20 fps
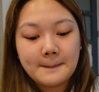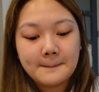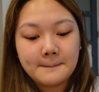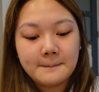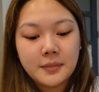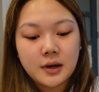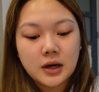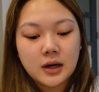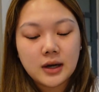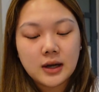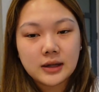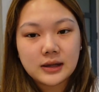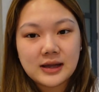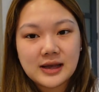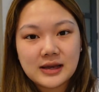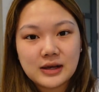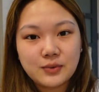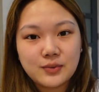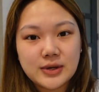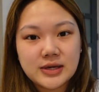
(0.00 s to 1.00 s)
But
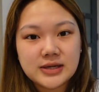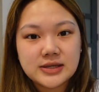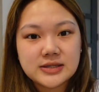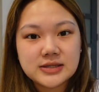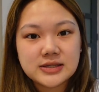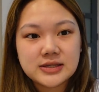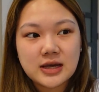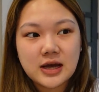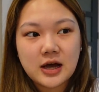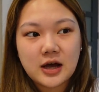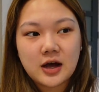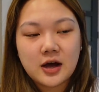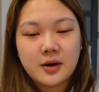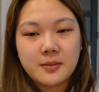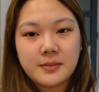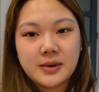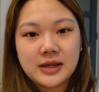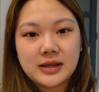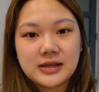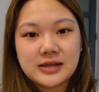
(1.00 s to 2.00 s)
anyways,
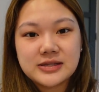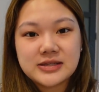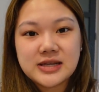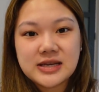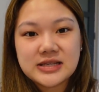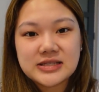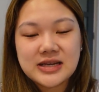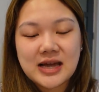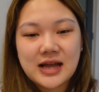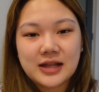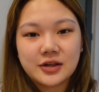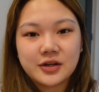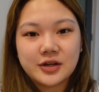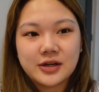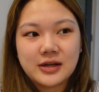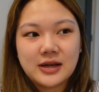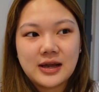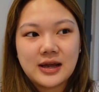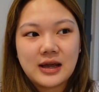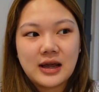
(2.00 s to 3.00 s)
it is a
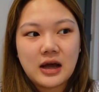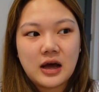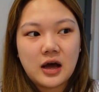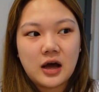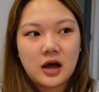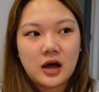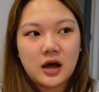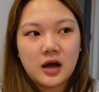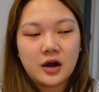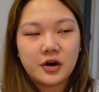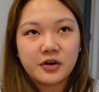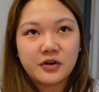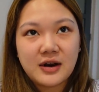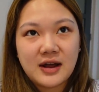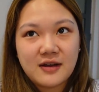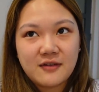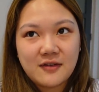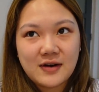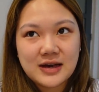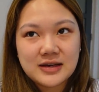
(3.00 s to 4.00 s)
Saturday.
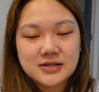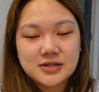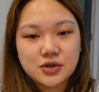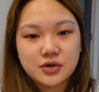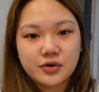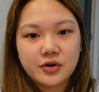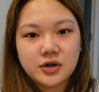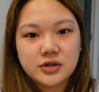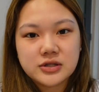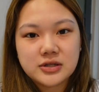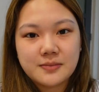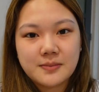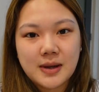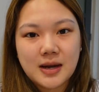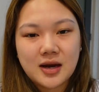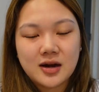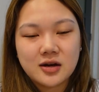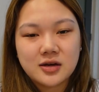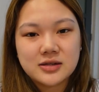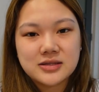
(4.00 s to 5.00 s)
Ref has to run some
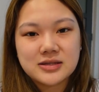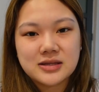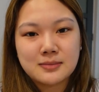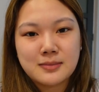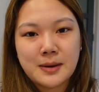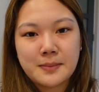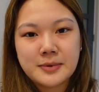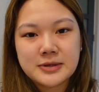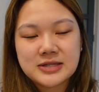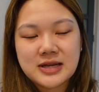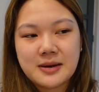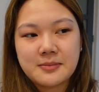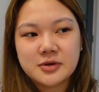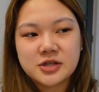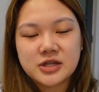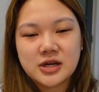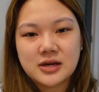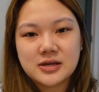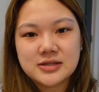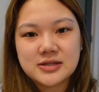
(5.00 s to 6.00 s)
errands. Nagpapasama
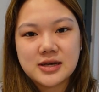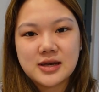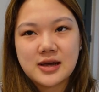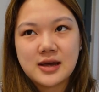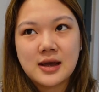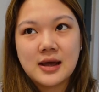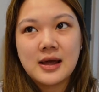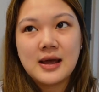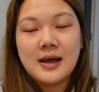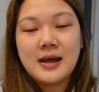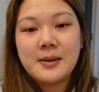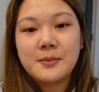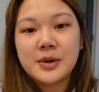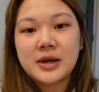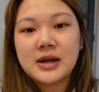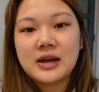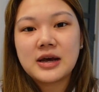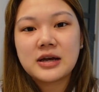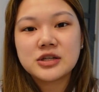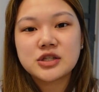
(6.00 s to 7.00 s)
siya kasi may
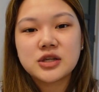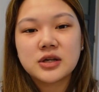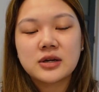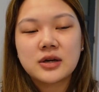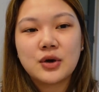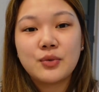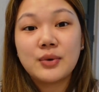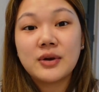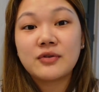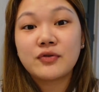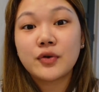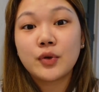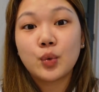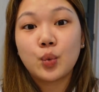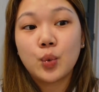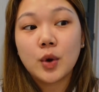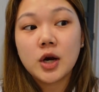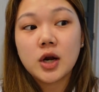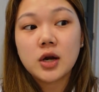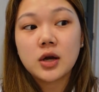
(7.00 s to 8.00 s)
kailangan siyang gawin for
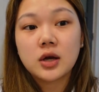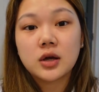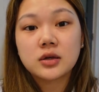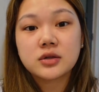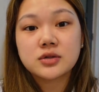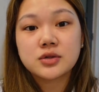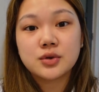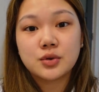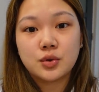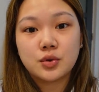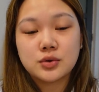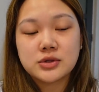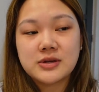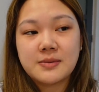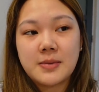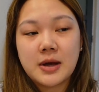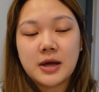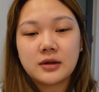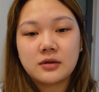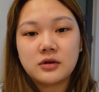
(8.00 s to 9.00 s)
work. So
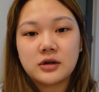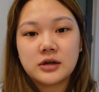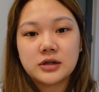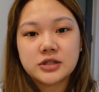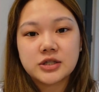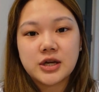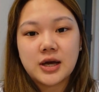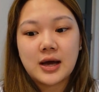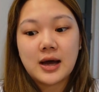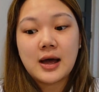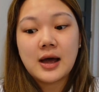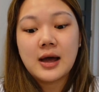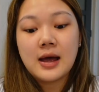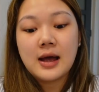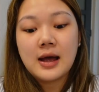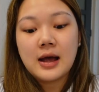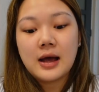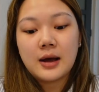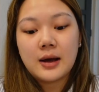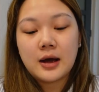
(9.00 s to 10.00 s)
samahan ko lang siya.
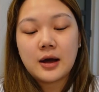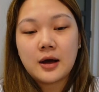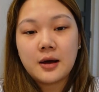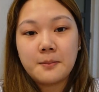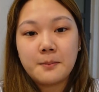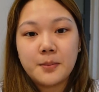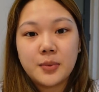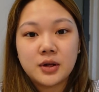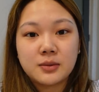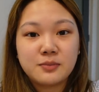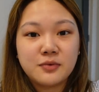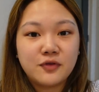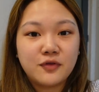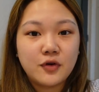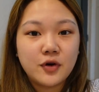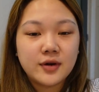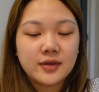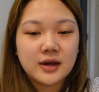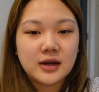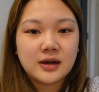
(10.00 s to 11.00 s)
But
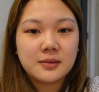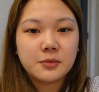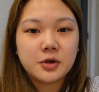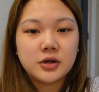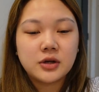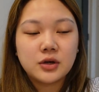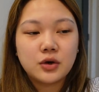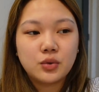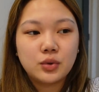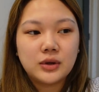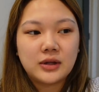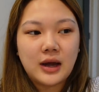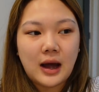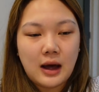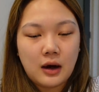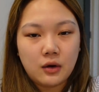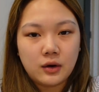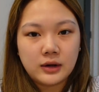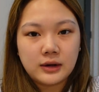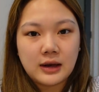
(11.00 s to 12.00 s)
before that, I'm gonna go
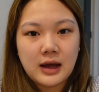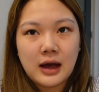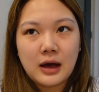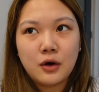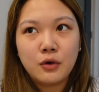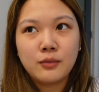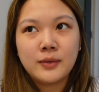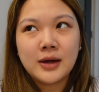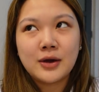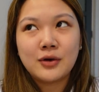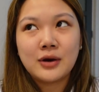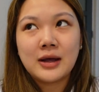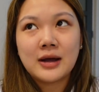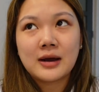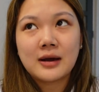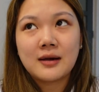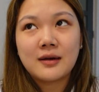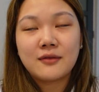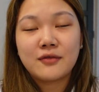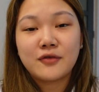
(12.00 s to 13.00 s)
down. Kakauwi ko
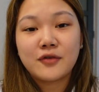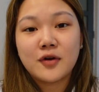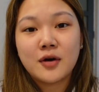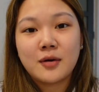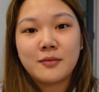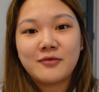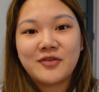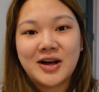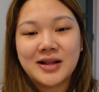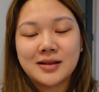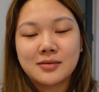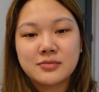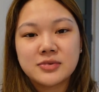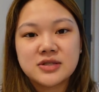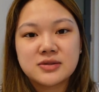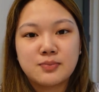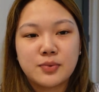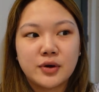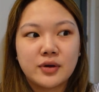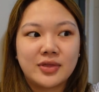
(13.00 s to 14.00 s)
lang from
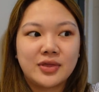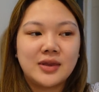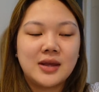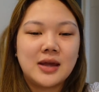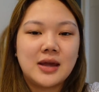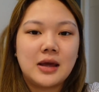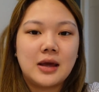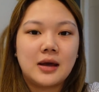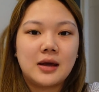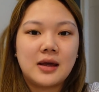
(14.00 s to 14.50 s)
Fatima's birthday